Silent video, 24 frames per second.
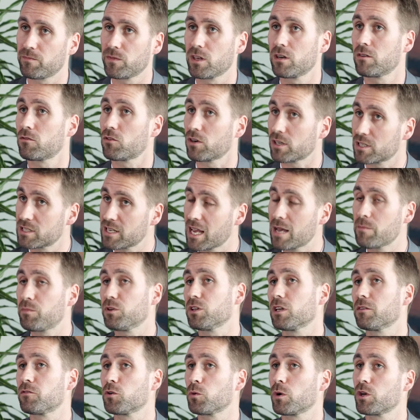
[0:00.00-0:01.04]
For
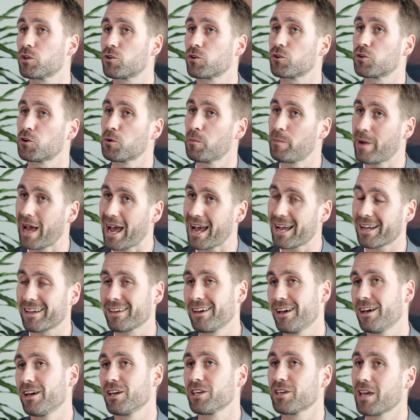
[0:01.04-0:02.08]
example, if you injured your back,
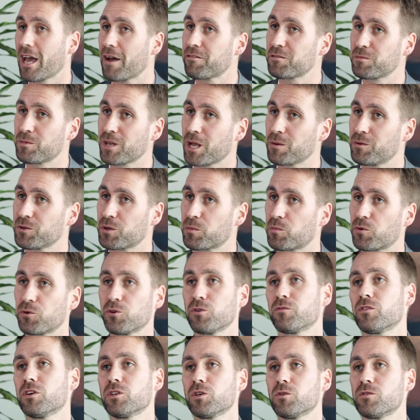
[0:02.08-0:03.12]
you have to be able to
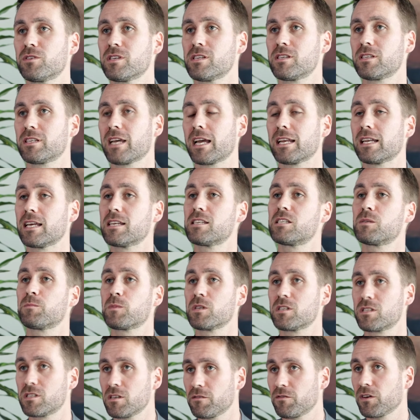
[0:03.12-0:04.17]
prove that you sustained a
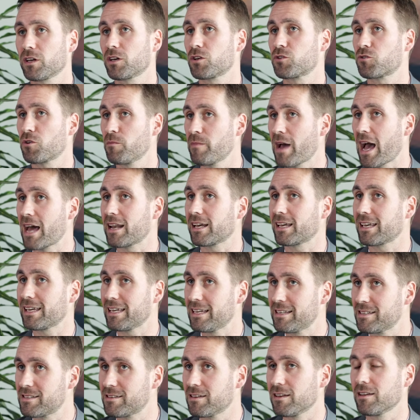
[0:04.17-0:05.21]
specific traumatic
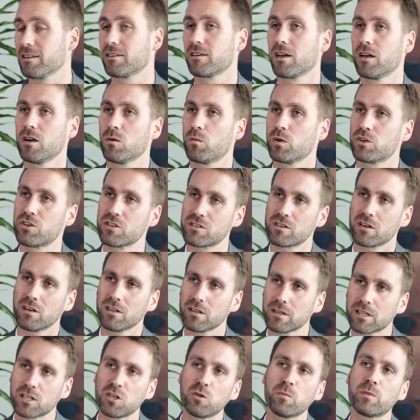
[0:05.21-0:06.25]
incident, which is a
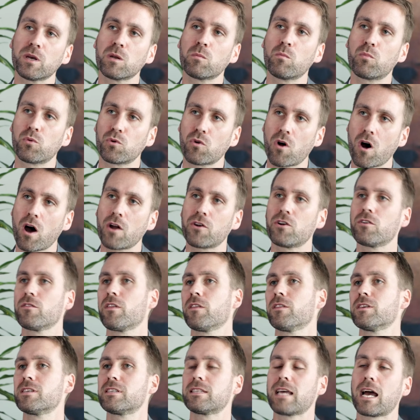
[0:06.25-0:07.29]
little bit broader
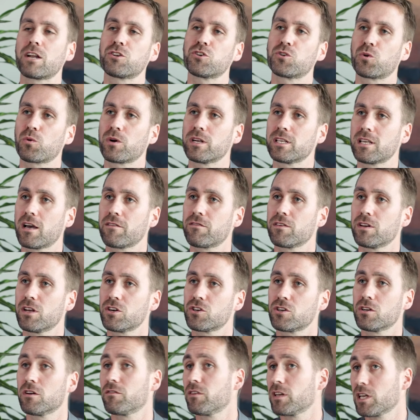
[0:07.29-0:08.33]
than the statutory
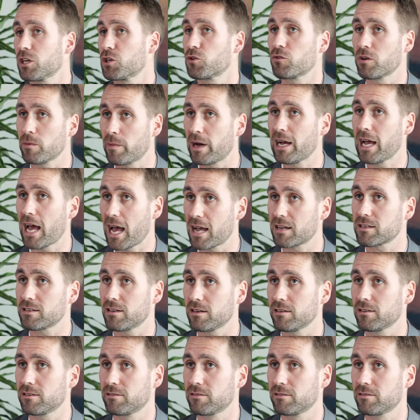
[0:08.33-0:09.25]
definition of an injury by accident.